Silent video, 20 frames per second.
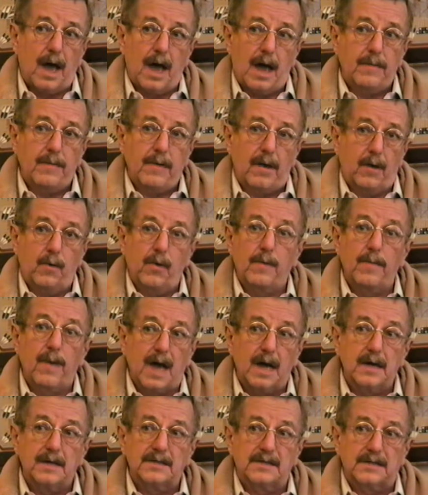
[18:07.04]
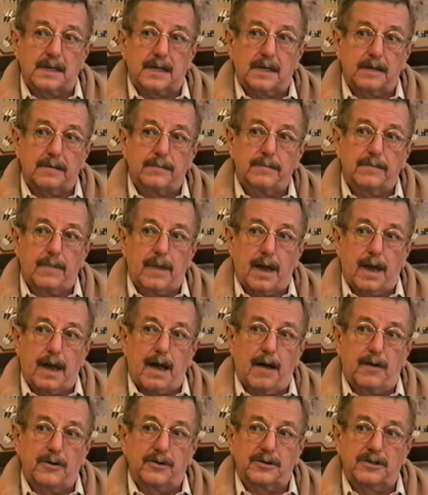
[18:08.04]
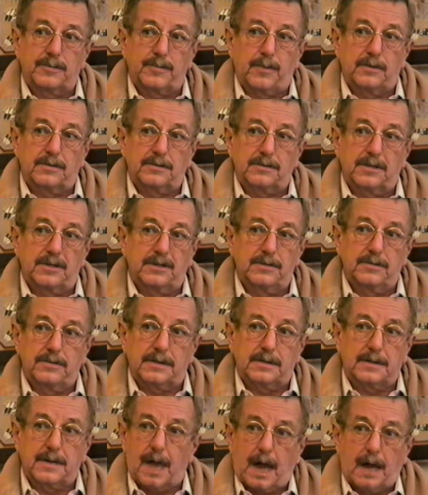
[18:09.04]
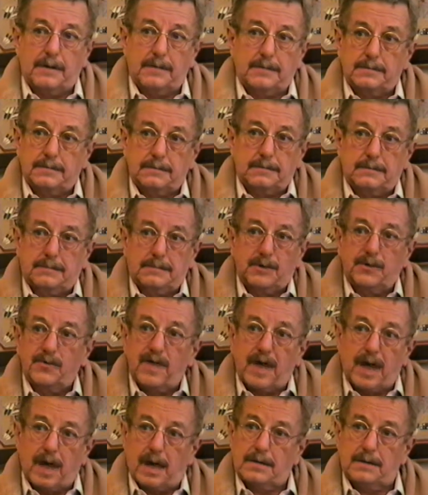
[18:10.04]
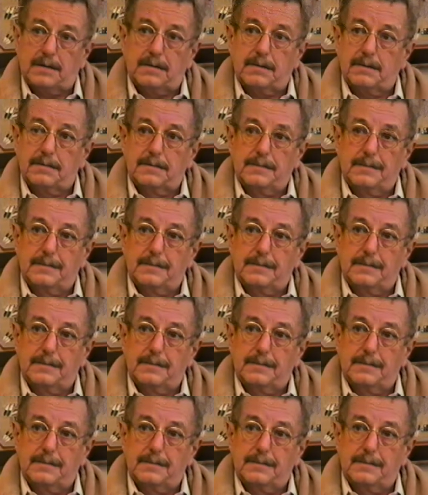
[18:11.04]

So who am I to say how you're supposed to do it? I don't do that.